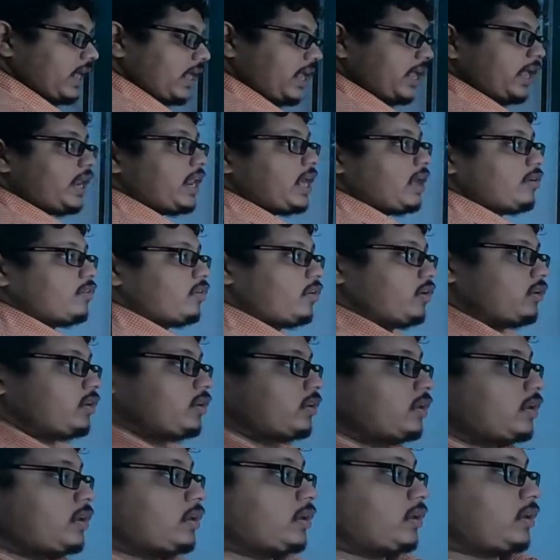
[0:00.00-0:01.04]

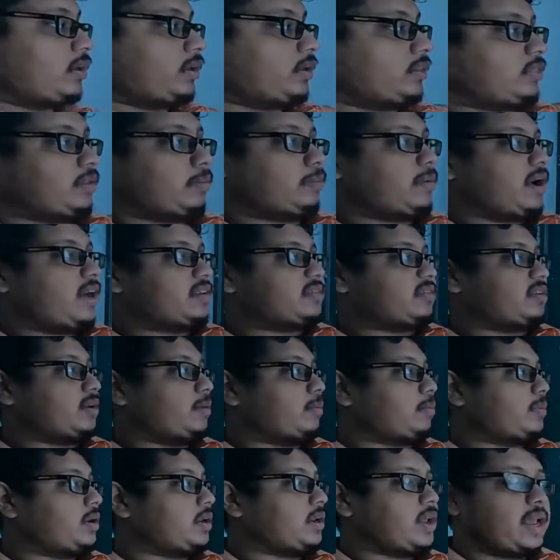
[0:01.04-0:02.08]
11. The mass
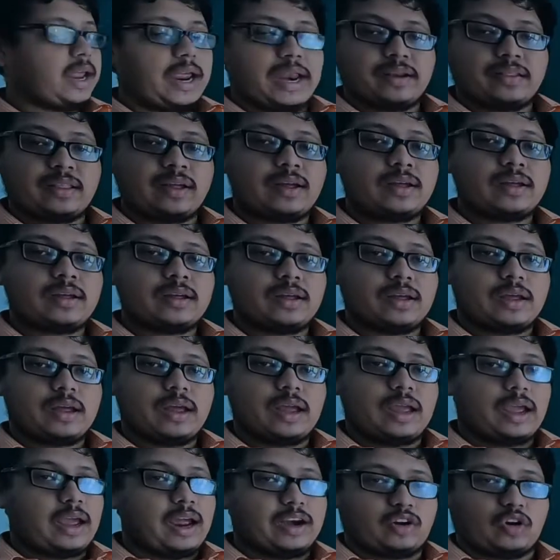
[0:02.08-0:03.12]
number and
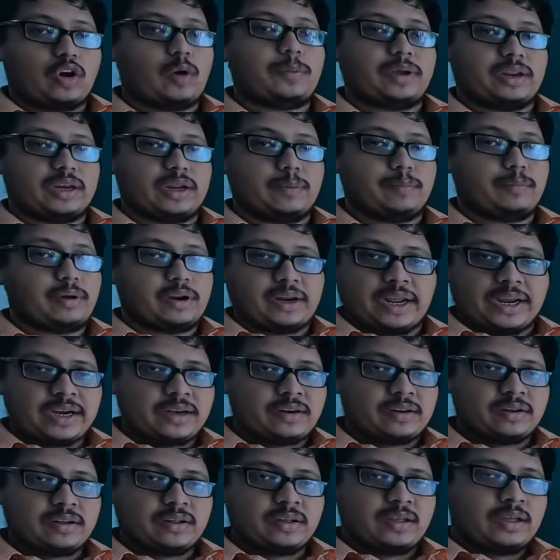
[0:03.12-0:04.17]
the atomic number,
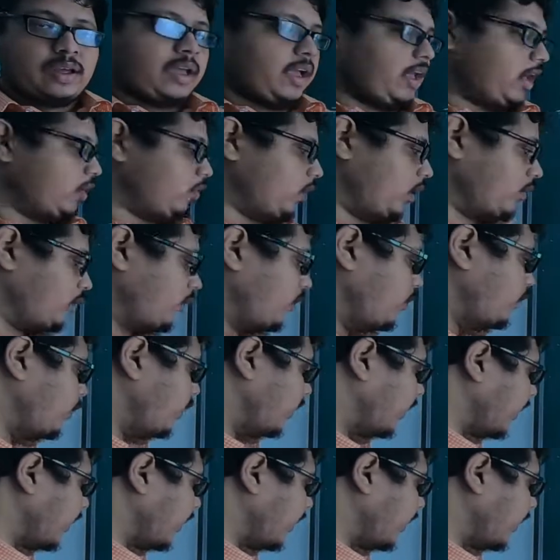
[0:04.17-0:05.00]
right? And what will we